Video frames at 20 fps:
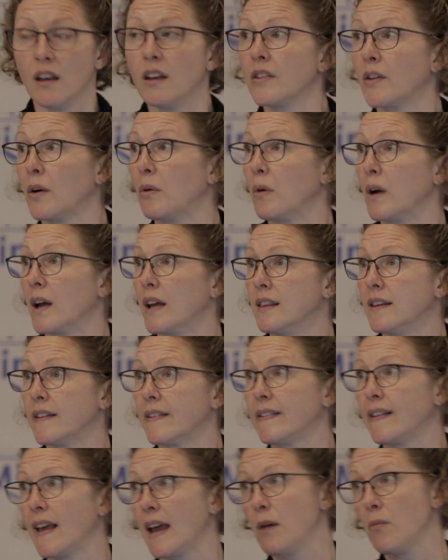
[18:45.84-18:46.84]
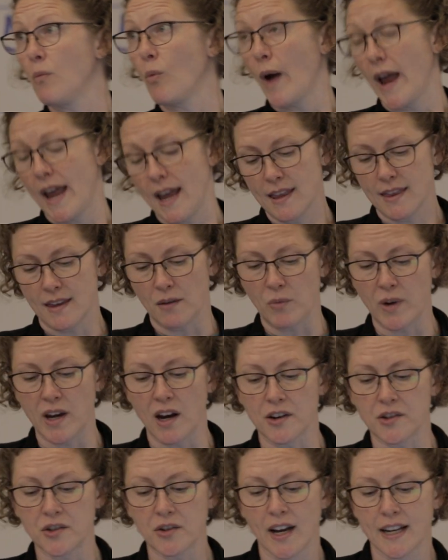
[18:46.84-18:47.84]
So in the same way that we
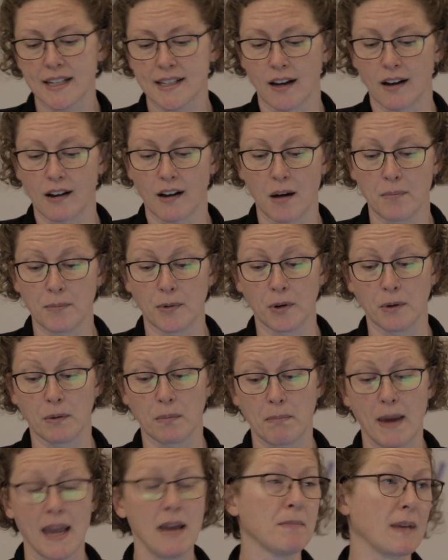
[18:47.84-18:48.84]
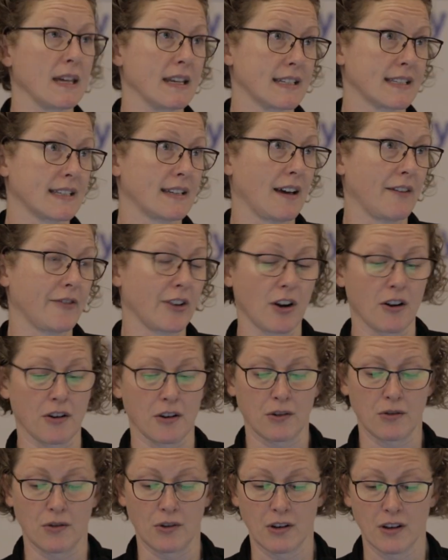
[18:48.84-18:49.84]
are trying to uncouple payment of an
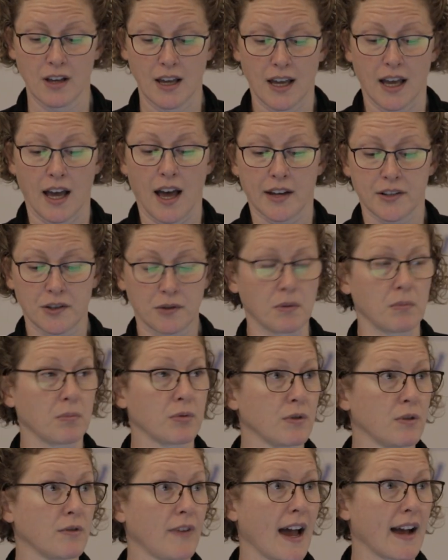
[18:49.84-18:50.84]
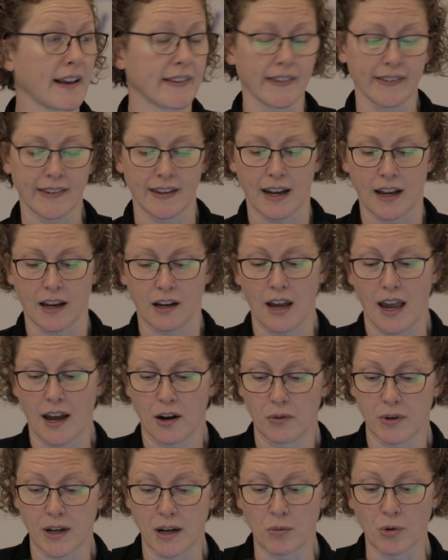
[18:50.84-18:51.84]
article to improve access and
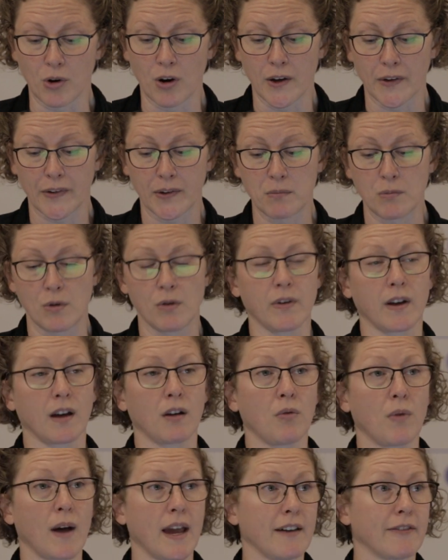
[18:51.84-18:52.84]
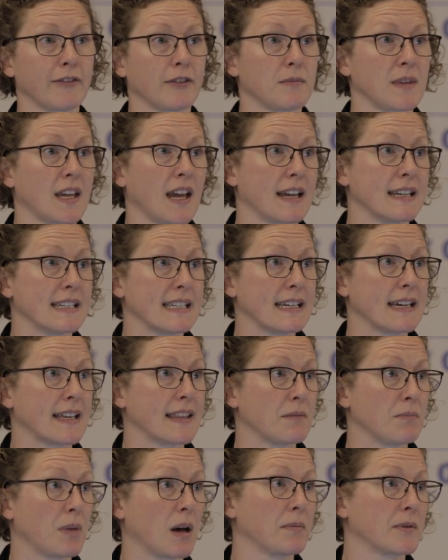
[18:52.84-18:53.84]
equity, we're also moving away from the idea
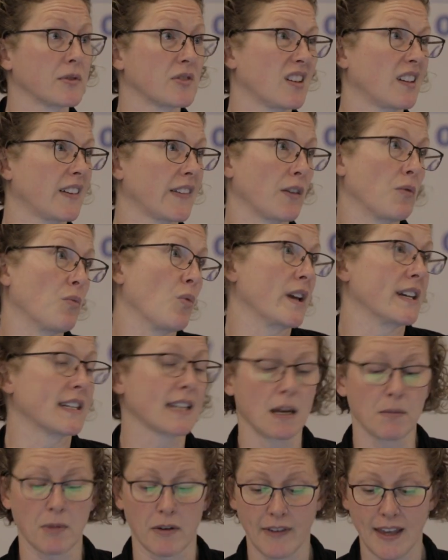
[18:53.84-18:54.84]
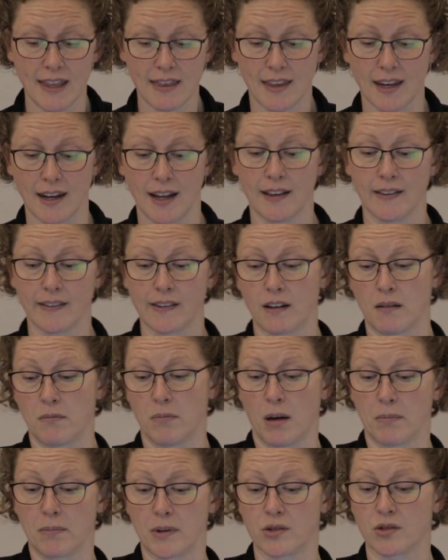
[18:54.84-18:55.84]
that publishing is a one-time event that ends in a
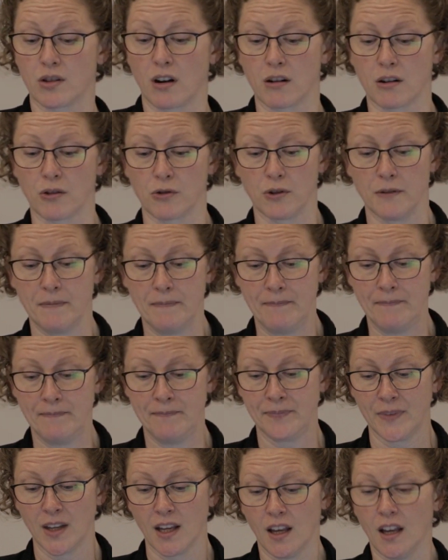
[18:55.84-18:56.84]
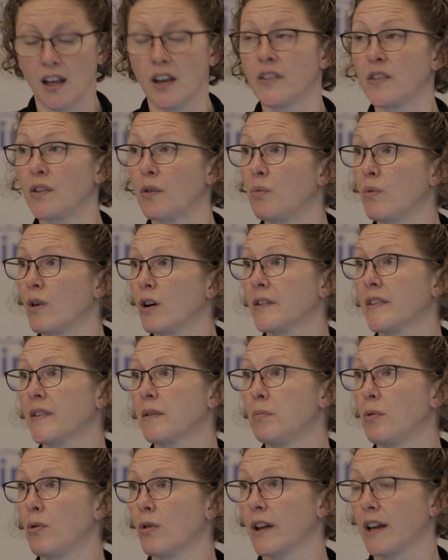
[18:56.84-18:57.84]
published article. So we're
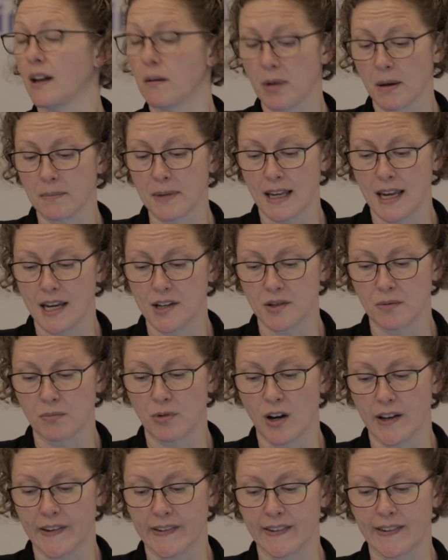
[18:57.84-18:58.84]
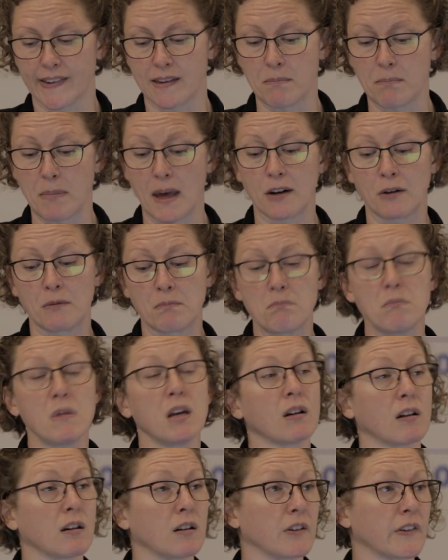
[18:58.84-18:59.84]
supporting a publication process that better
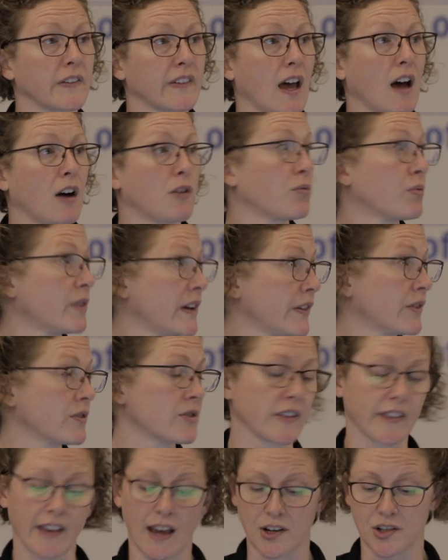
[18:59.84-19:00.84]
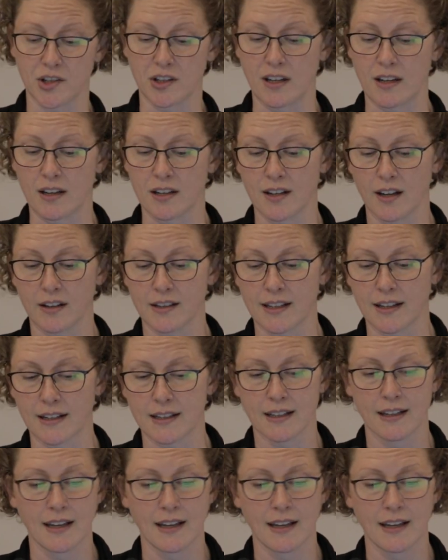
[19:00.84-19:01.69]
mirrors how research is actually conducted.